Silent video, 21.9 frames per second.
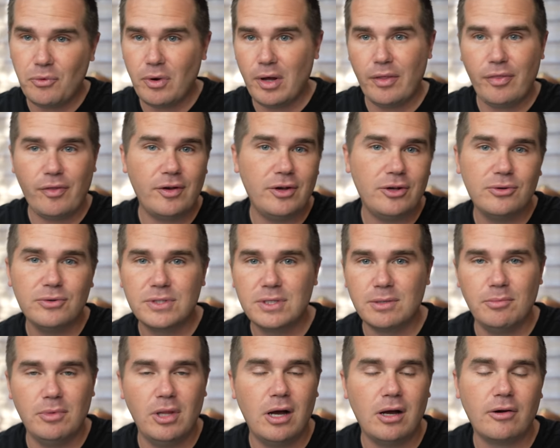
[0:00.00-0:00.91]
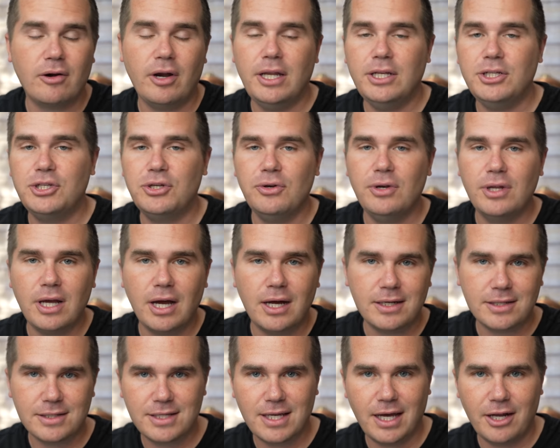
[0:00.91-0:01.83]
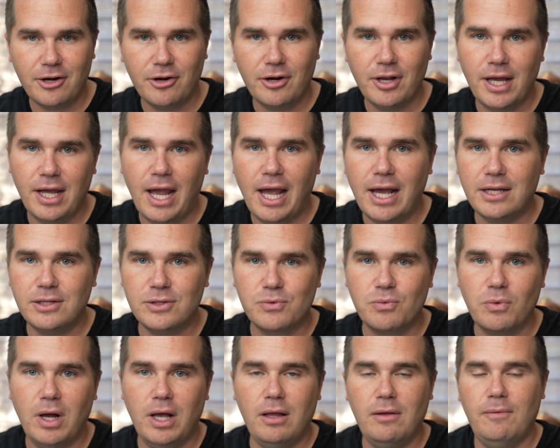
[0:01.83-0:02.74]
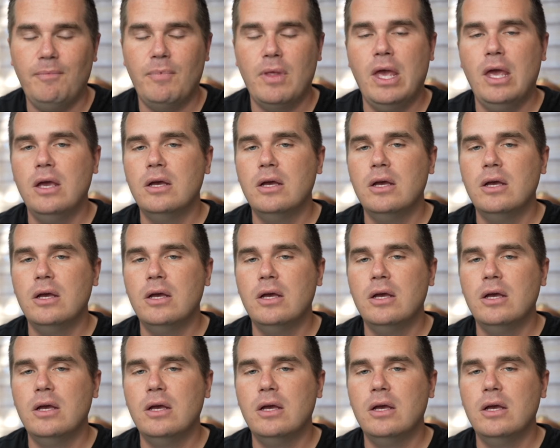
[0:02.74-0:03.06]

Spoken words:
with and do some long range shooting on a Saturday as well.